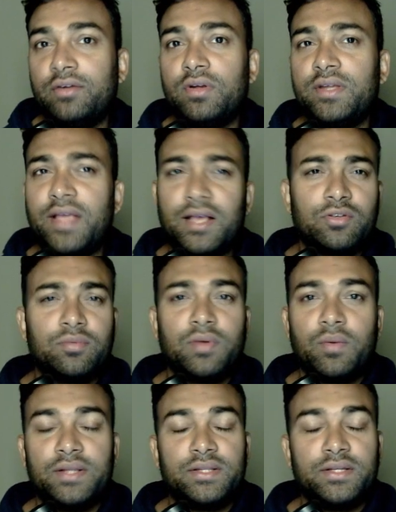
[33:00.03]
only, as of
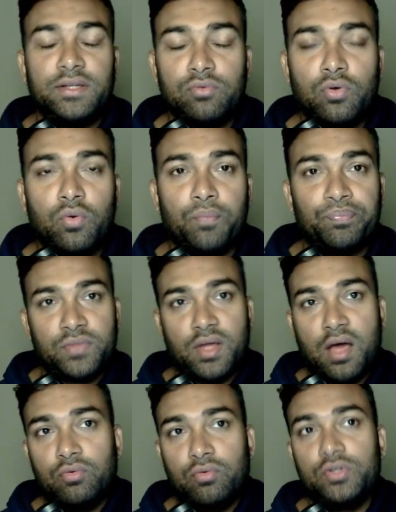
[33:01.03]
now I think you know the
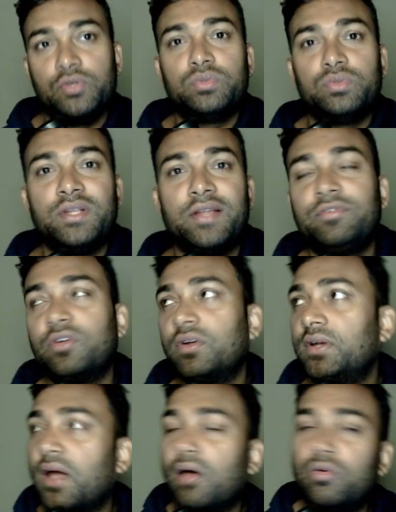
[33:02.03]
how to use left
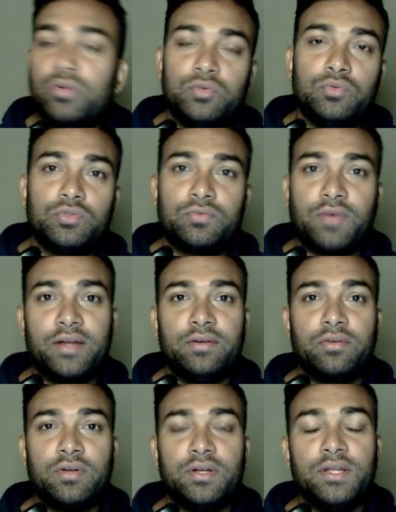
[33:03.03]
only, how to use
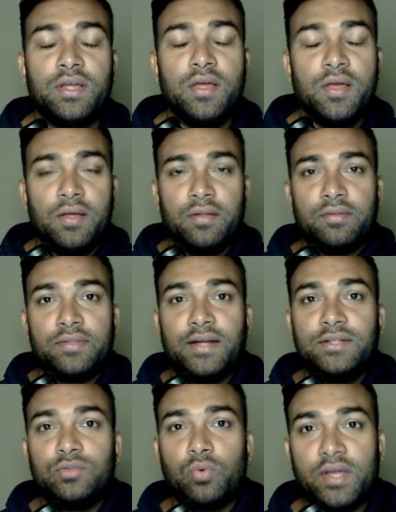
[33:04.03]
find only,
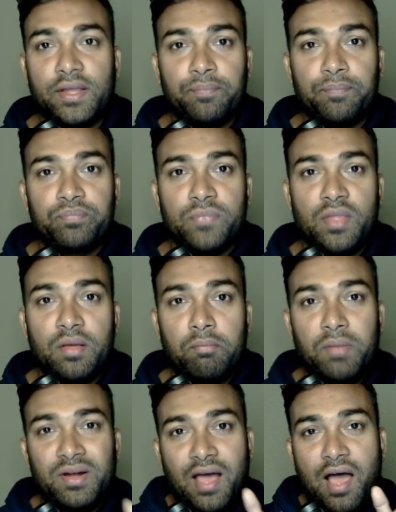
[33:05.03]
that is okay.
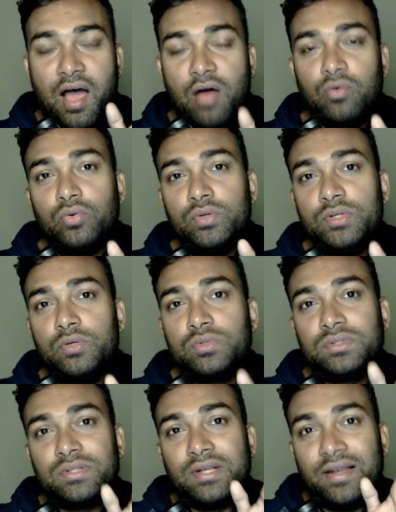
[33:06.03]
But how to
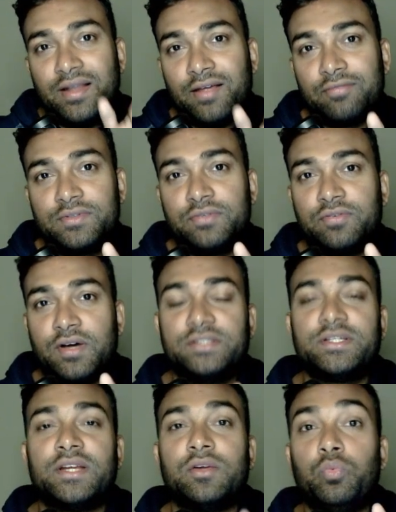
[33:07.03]
use left
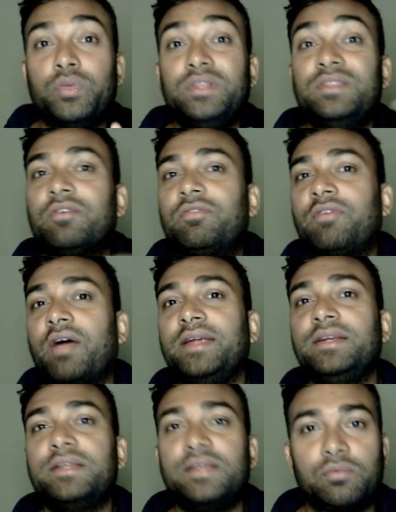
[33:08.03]
function with the
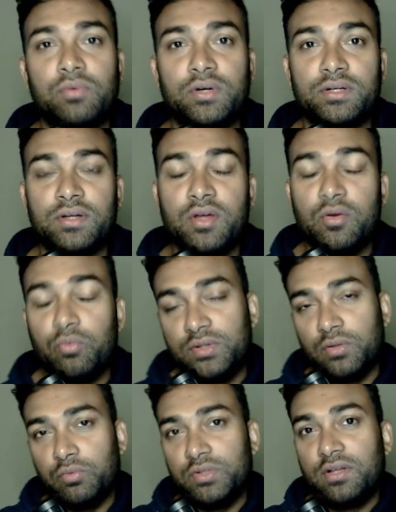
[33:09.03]
find keyword,
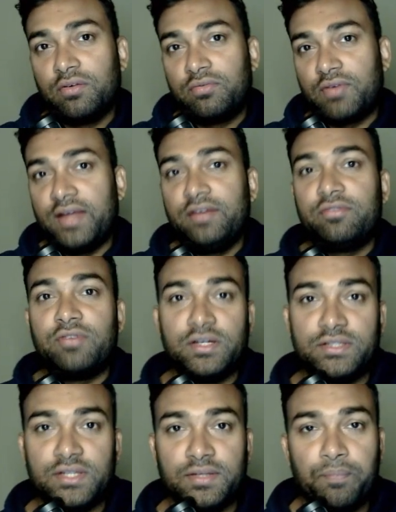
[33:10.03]
with the find
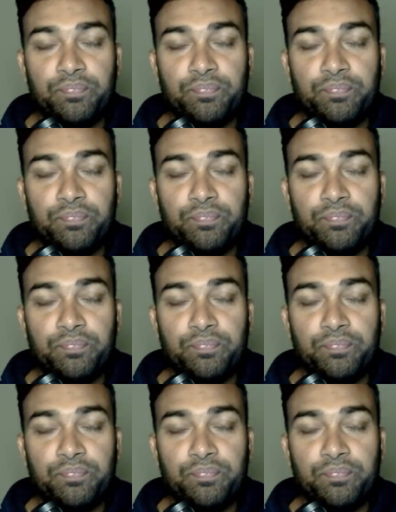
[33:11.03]
function,